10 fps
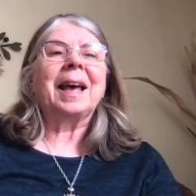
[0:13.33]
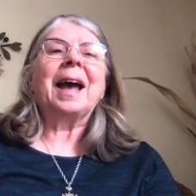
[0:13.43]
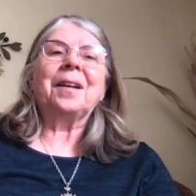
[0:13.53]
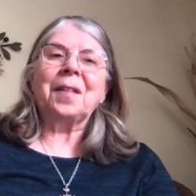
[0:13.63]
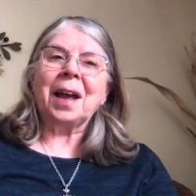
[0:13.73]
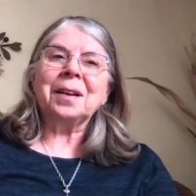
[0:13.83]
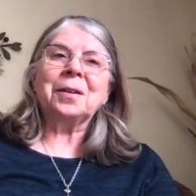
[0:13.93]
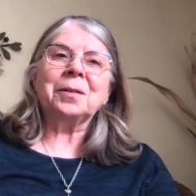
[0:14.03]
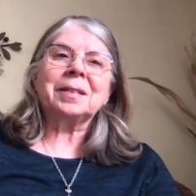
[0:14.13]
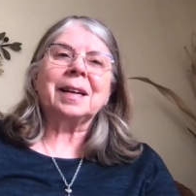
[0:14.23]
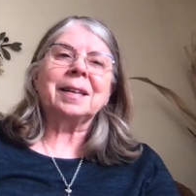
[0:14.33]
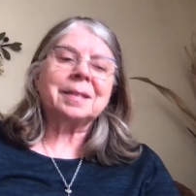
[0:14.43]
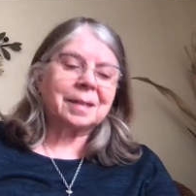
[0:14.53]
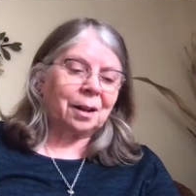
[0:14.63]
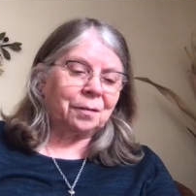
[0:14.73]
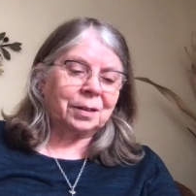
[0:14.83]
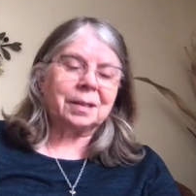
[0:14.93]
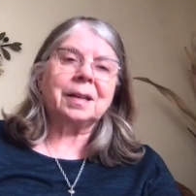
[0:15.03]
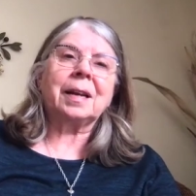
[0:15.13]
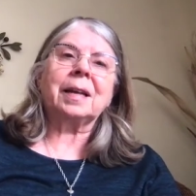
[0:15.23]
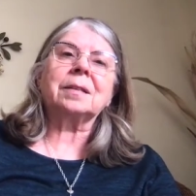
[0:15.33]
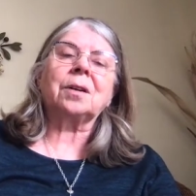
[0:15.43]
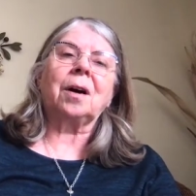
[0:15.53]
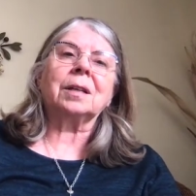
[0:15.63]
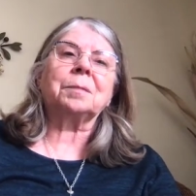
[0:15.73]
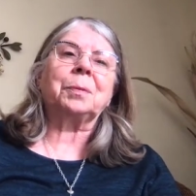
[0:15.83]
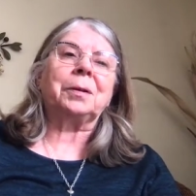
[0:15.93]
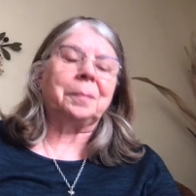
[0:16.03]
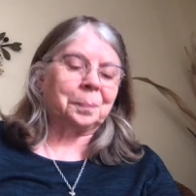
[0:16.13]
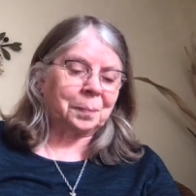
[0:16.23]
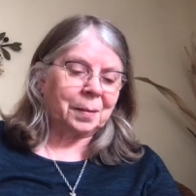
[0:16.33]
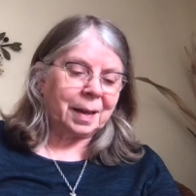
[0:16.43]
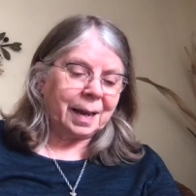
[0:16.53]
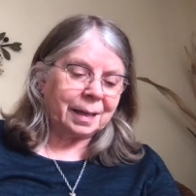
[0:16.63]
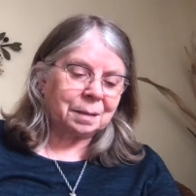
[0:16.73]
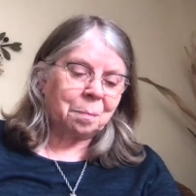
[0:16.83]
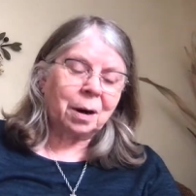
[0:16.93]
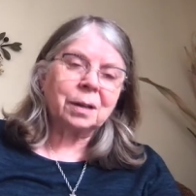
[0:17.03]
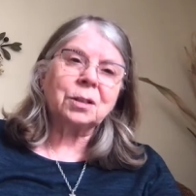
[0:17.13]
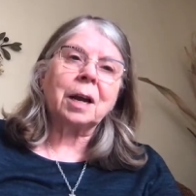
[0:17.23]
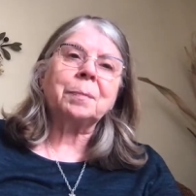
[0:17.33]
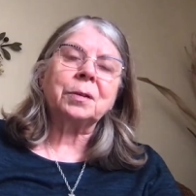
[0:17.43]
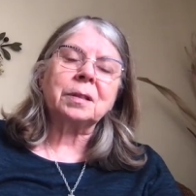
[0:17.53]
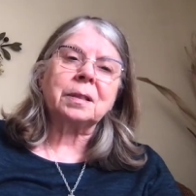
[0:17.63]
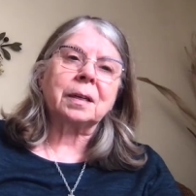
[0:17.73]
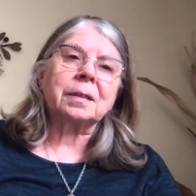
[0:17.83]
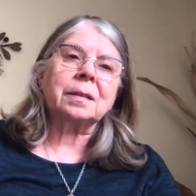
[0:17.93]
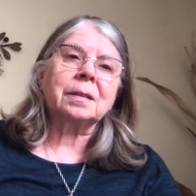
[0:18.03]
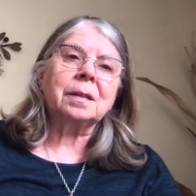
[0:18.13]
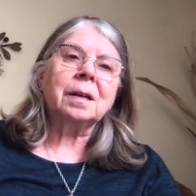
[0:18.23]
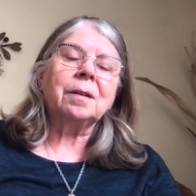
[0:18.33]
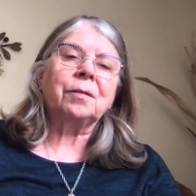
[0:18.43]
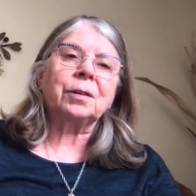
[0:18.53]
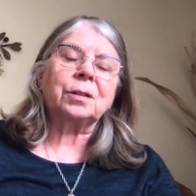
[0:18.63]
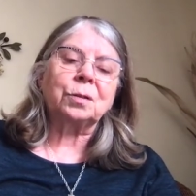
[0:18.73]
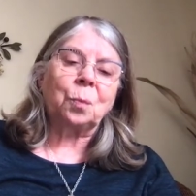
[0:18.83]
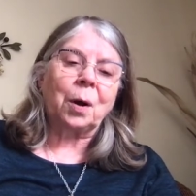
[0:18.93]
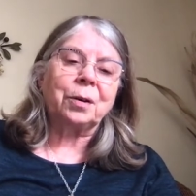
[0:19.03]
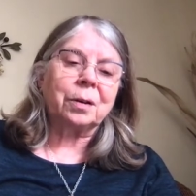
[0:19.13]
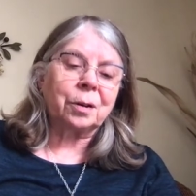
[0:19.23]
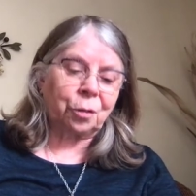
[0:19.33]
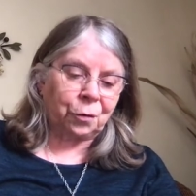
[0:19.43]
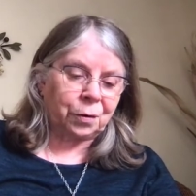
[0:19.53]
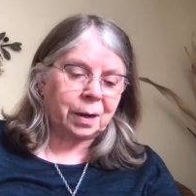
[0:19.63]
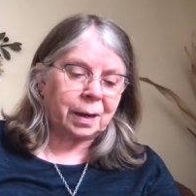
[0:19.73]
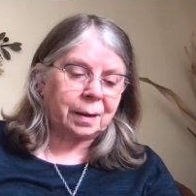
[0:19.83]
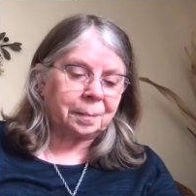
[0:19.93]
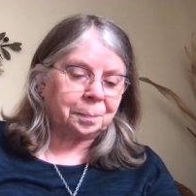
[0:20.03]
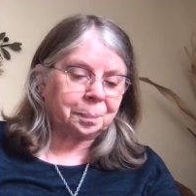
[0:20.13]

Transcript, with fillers: And on that note, let's delve into today's gospel. It's Mark chapter 6, verses 1 to 13.